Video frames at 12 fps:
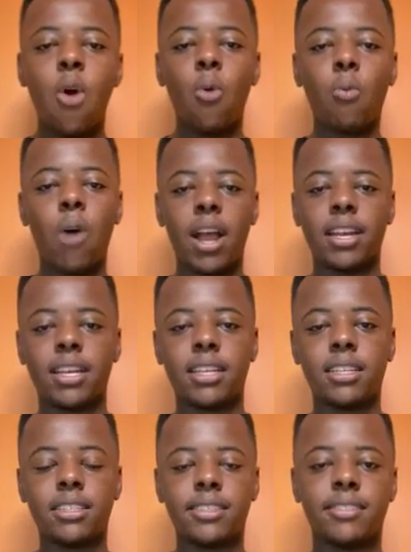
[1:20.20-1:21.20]
1.
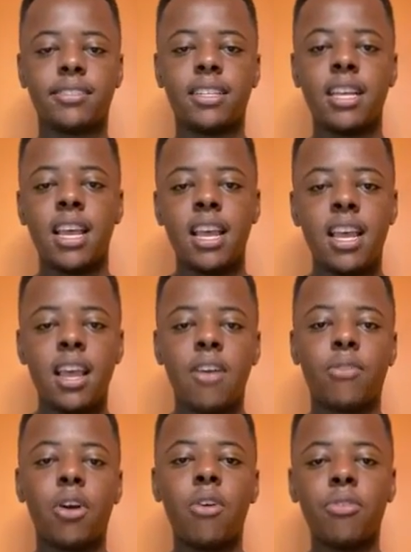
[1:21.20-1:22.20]

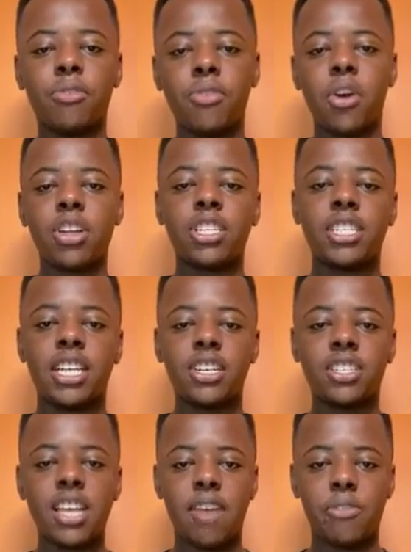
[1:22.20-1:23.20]
For over 400
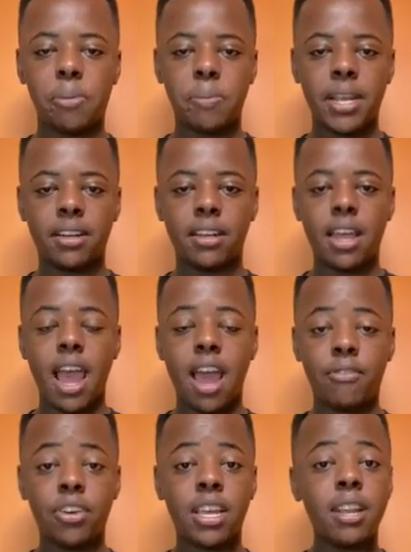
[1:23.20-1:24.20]
years,
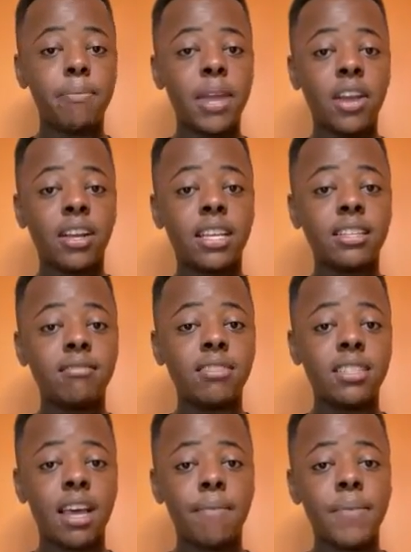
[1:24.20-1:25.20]
African
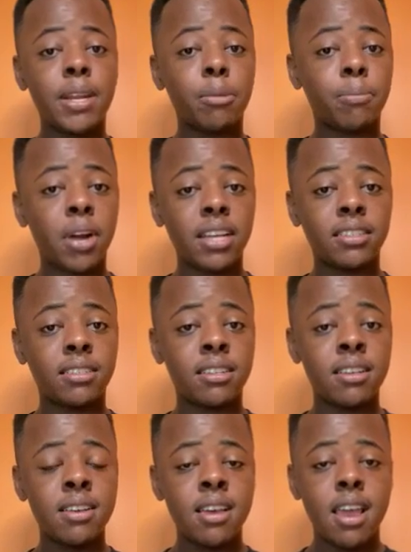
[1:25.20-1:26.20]
Americans have been oppressed
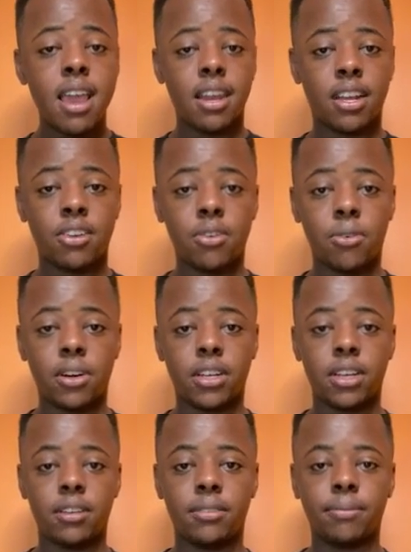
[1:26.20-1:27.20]
and ignored.
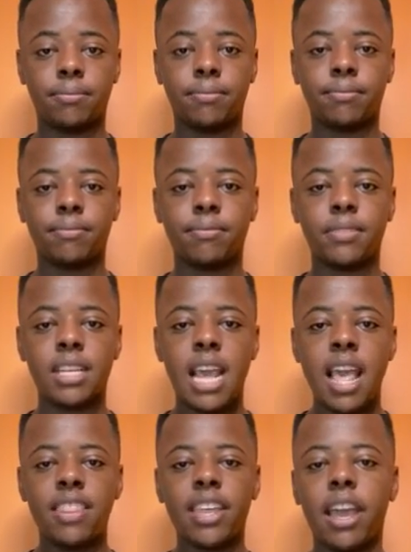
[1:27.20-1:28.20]

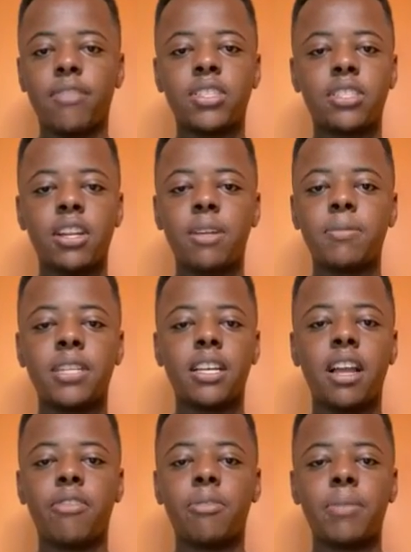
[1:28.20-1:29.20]
They have stood up to
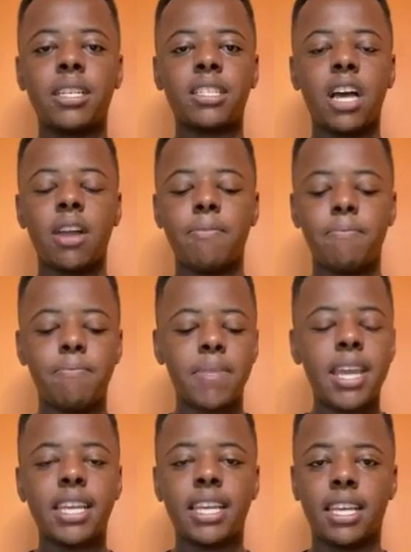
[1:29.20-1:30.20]
governments on
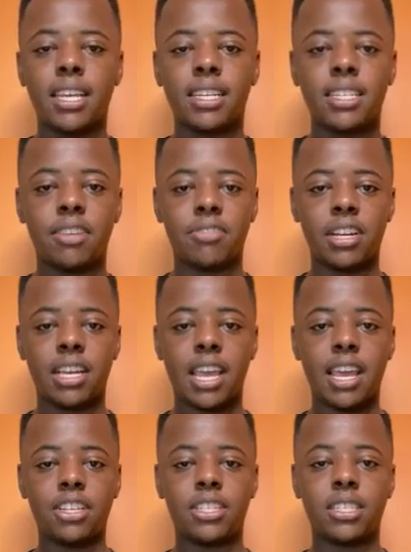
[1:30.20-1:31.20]
many different
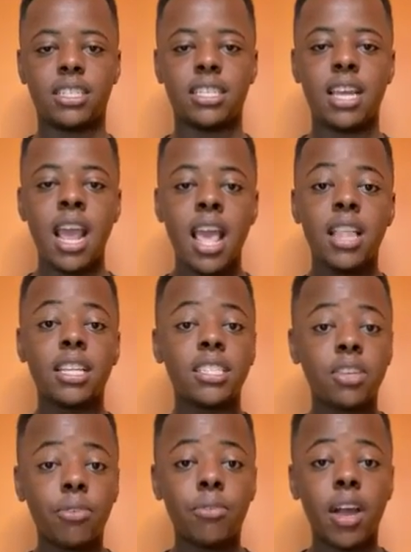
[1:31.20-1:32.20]
occasions. The
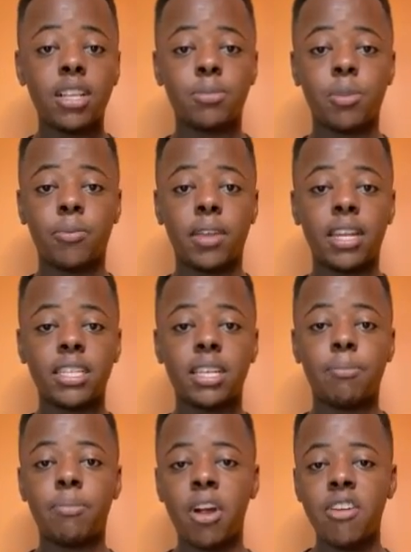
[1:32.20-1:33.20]
civil rights movement is a
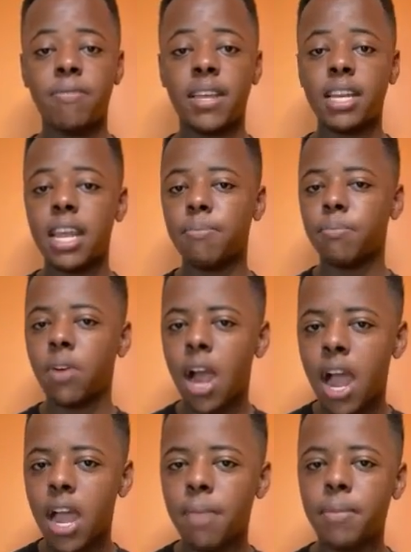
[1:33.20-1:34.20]
perfect and
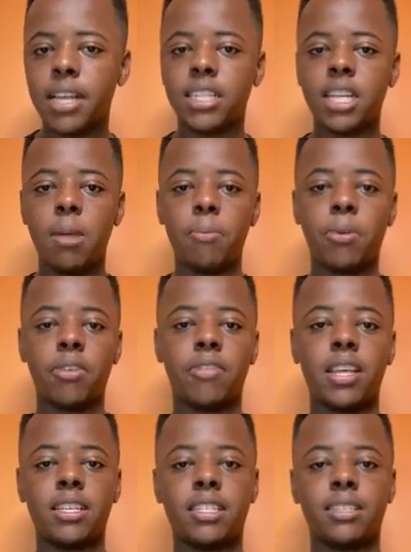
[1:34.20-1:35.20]
prime example of
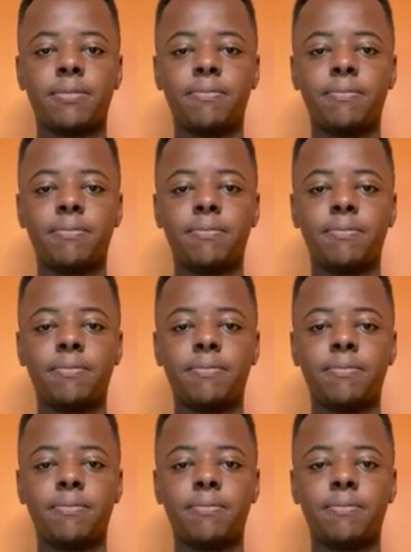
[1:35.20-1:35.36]
this.